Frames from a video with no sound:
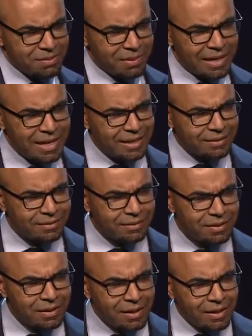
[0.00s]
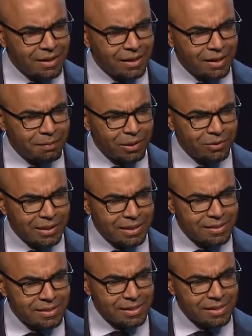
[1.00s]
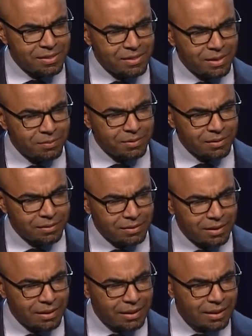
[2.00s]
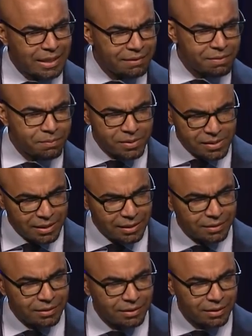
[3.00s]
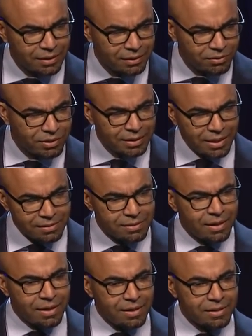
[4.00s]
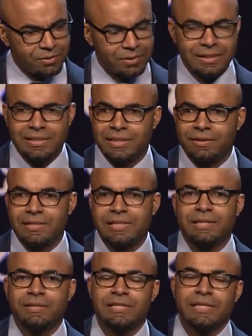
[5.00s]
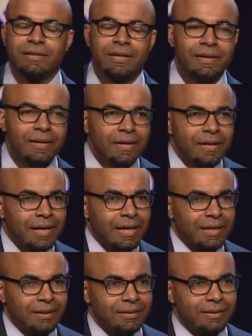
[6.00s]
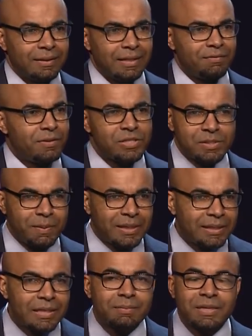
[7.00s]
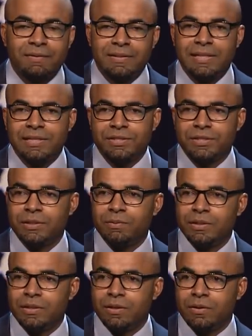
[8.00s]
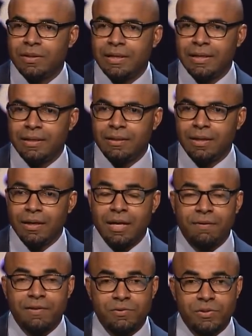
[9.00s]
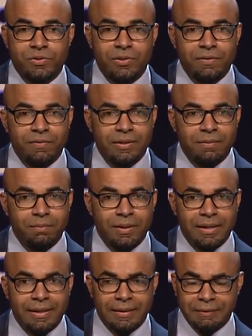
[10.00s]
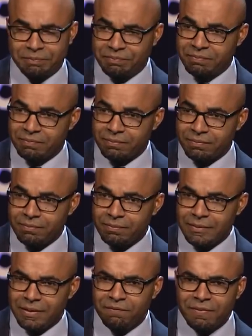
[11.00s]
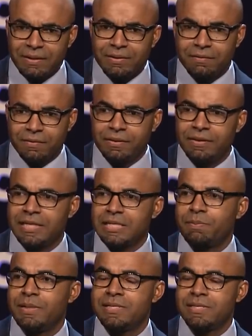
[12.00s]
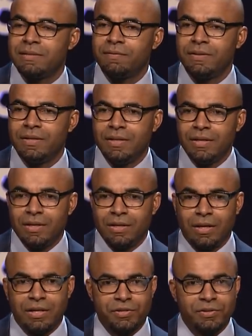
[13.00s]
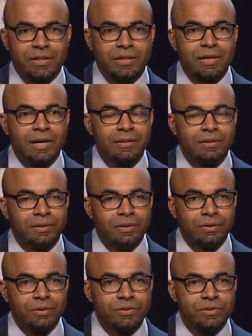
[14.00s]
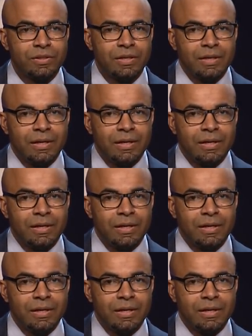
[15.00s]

in Manhattan below 96 jumped 11%, nearly $3,000 during, et cetera, et cetera, et cetera. And if you just paid a little bit of attention, you would know that a lot of this was driven by very, very expensive luxury condos